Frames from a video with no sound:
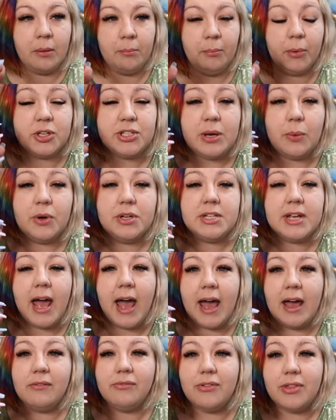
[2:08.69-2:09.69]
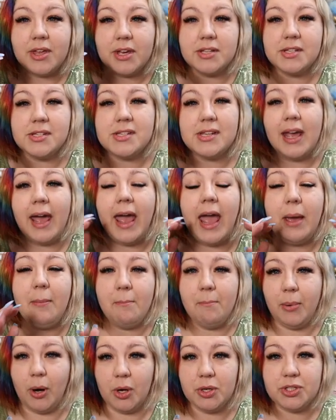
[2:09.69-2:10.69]
Because I want to have this
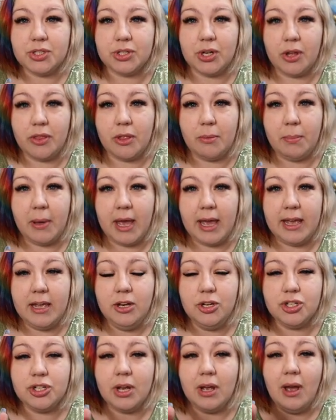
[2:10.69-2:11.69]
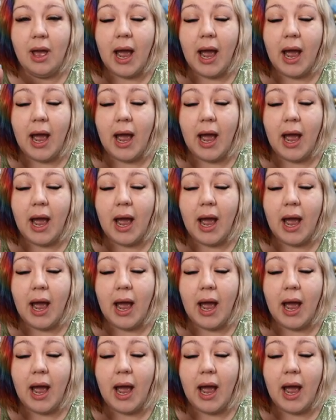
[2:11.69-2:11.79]
embossed on the page,